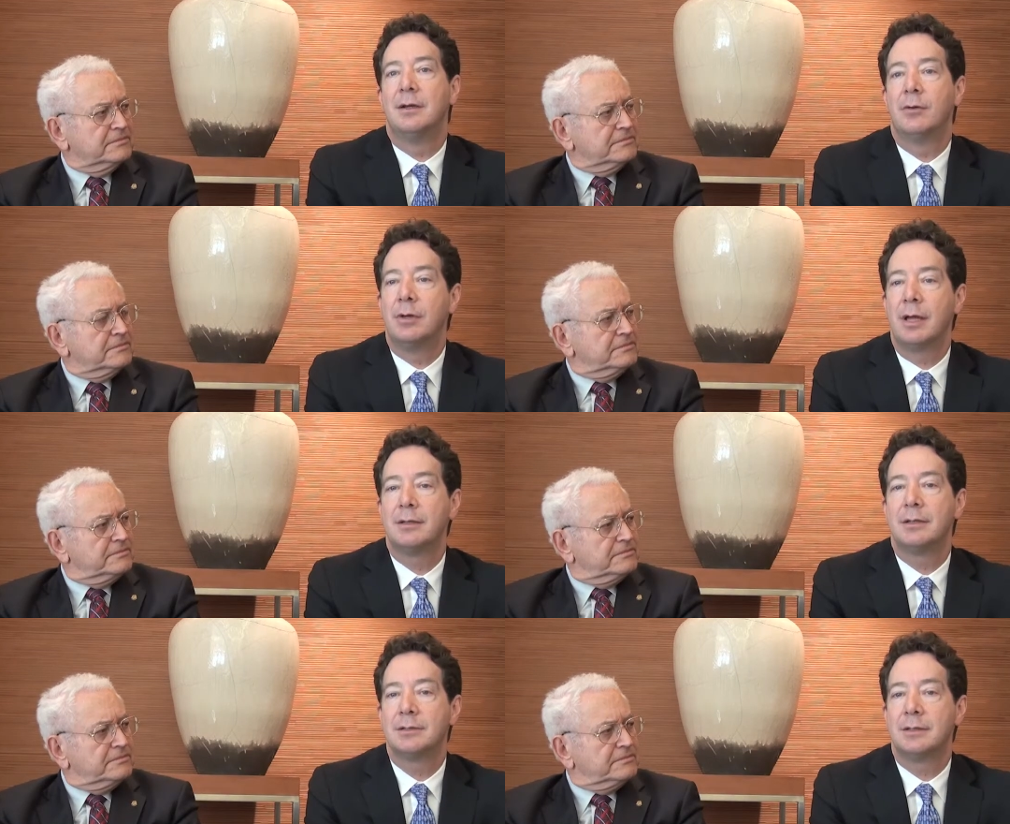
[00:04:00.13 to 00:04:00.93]
Speaker 1: You know,
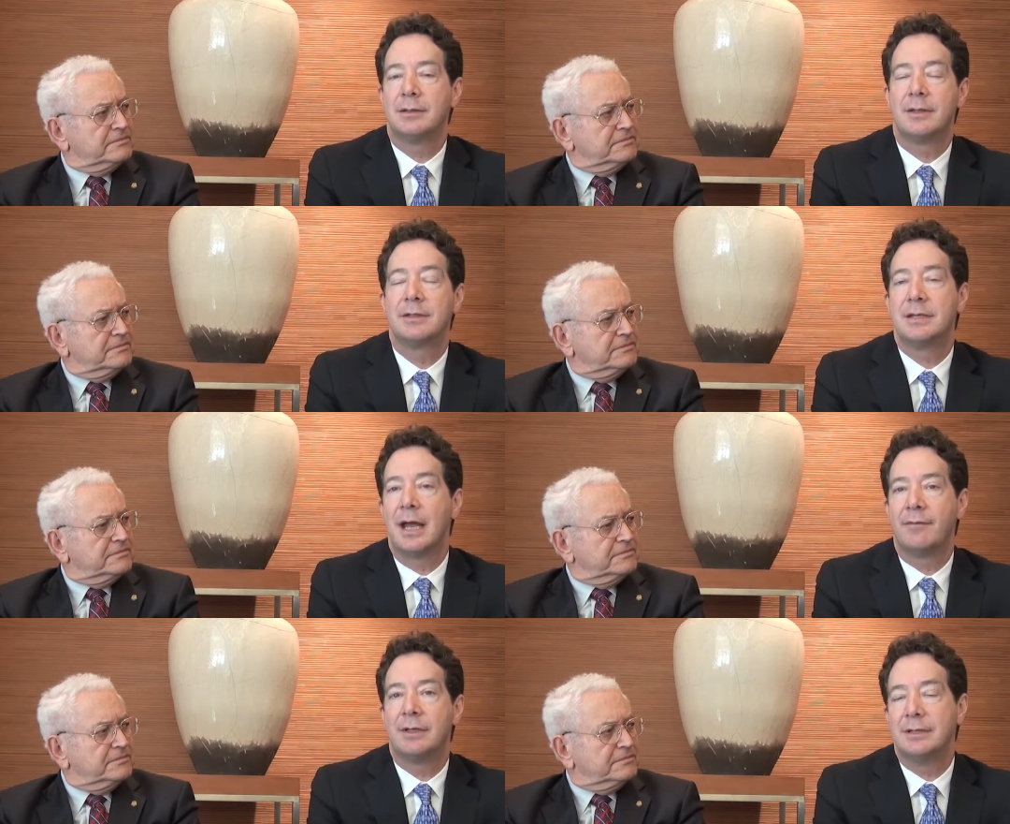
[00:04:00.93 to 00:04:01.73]
not just that the
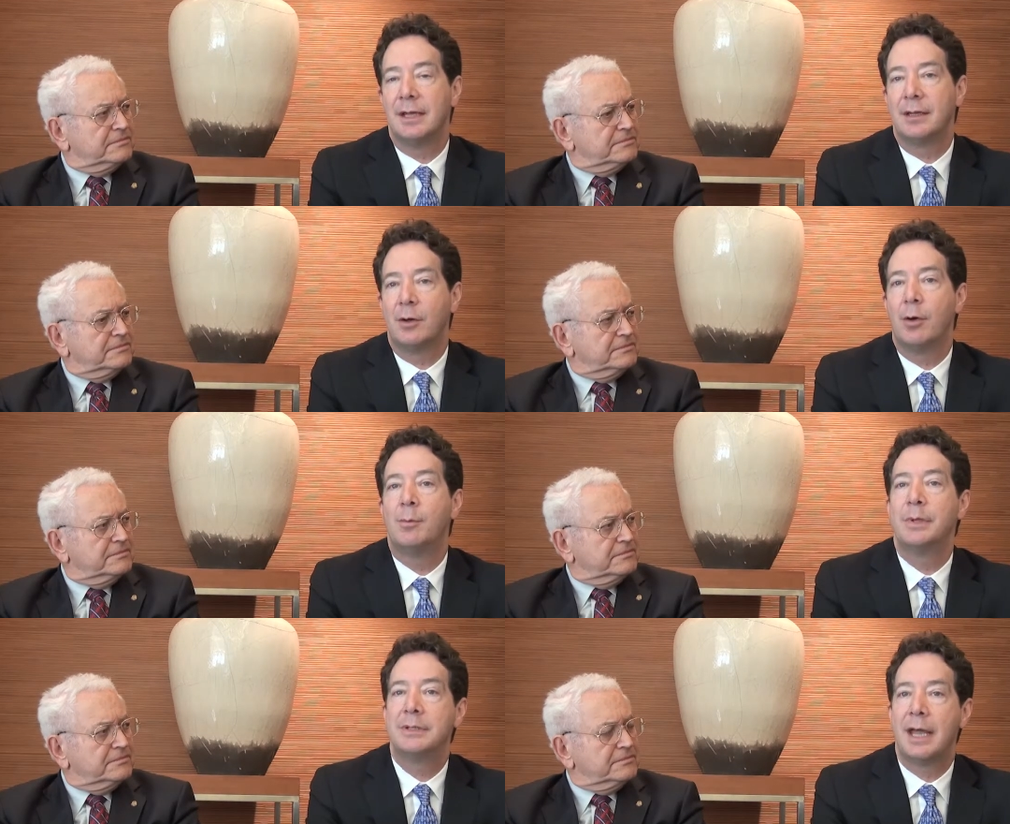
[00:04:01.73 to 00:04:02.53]
staff can take it
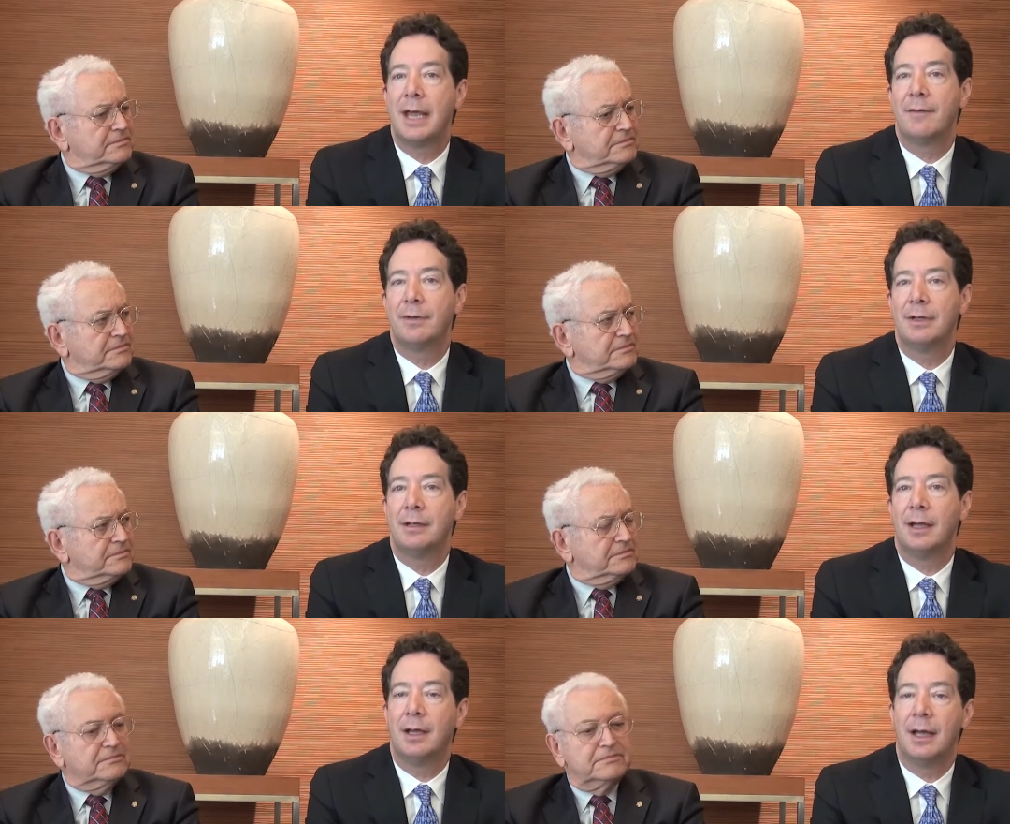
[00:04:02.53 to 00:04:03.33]
home, but to have it
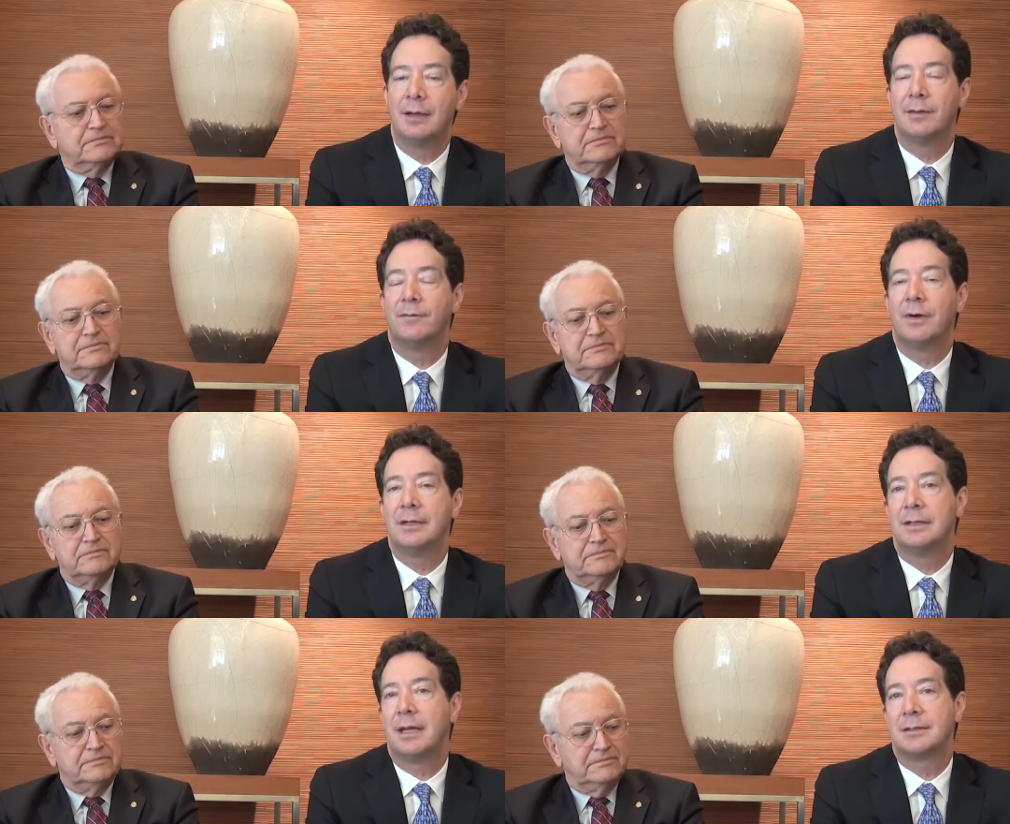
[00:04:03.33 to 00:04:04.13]
uh, at the
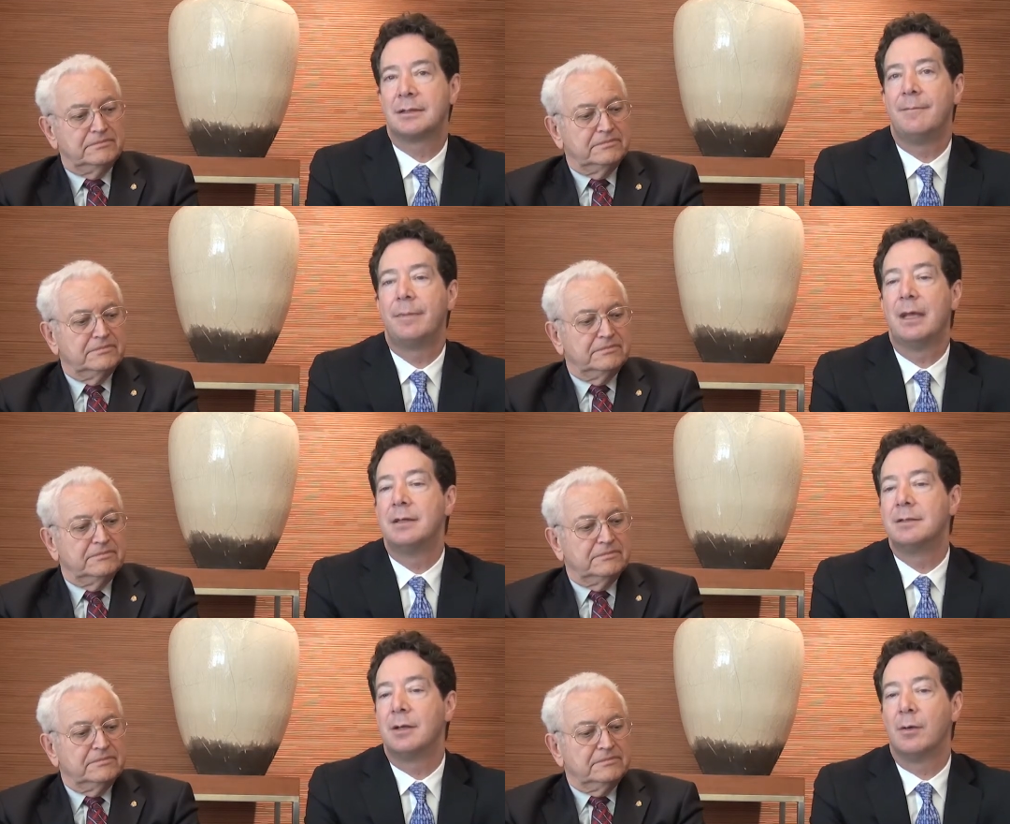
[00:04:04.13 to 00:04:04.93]
front desk
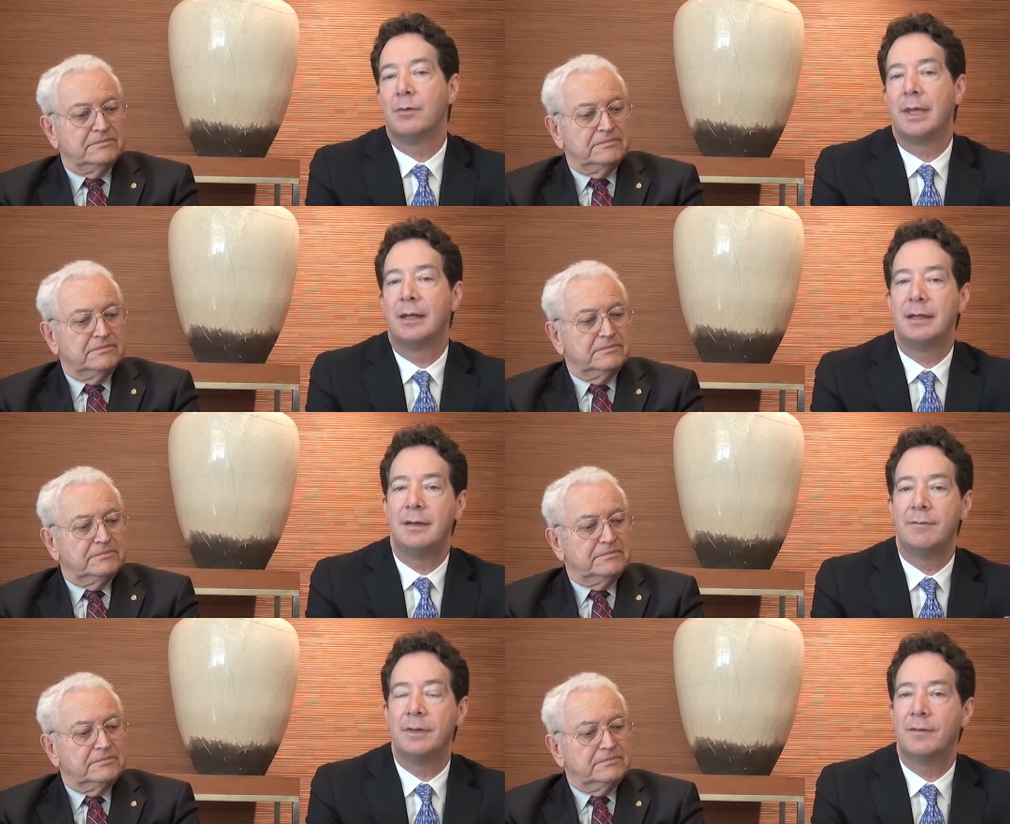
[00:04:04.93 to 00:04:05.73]
so that
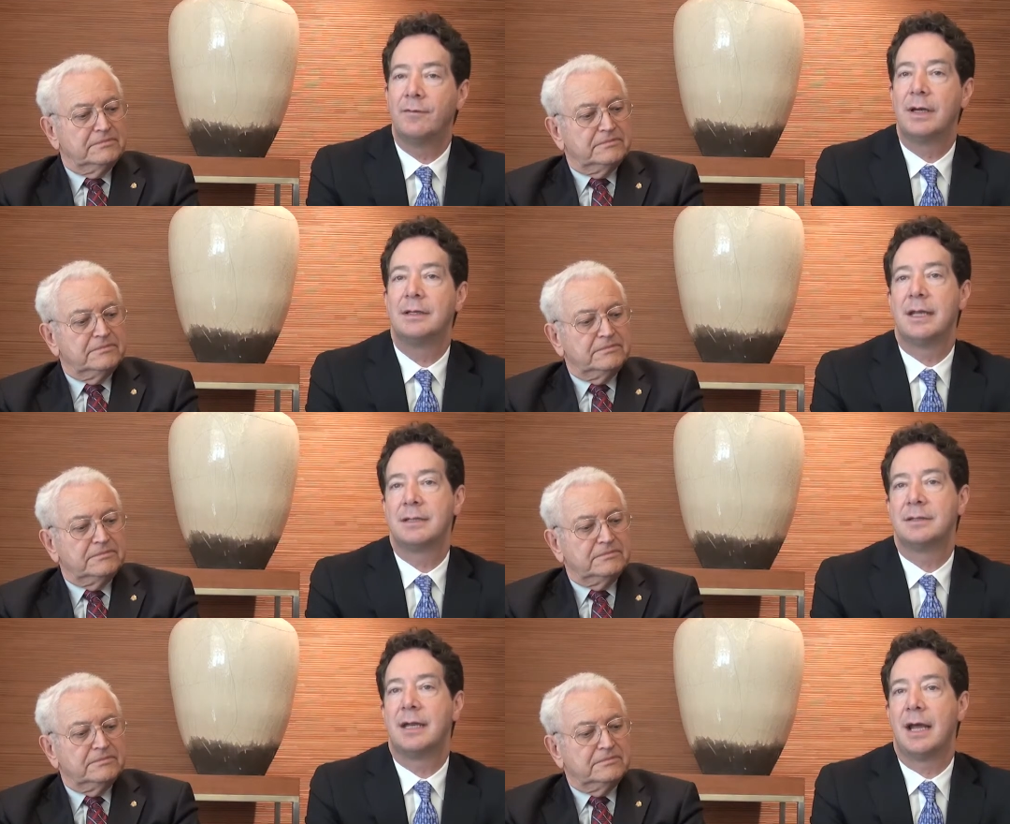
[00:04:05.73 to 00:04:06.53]
even the front
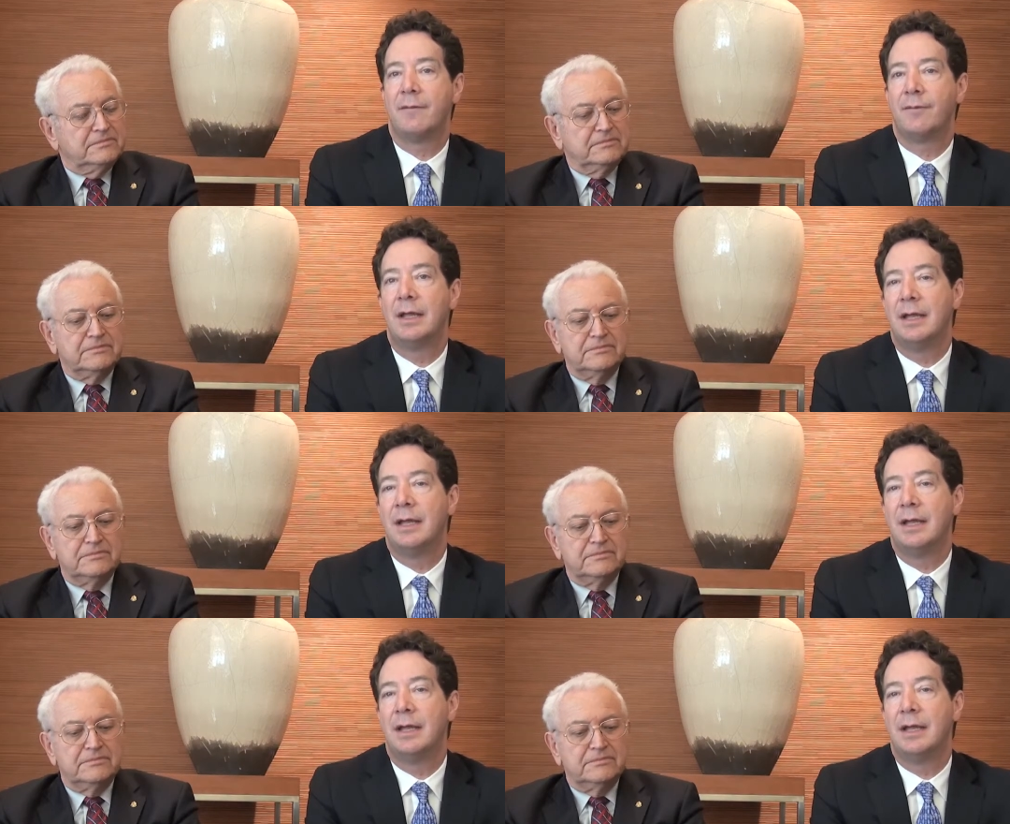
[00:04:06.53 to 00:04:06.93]
desk staff,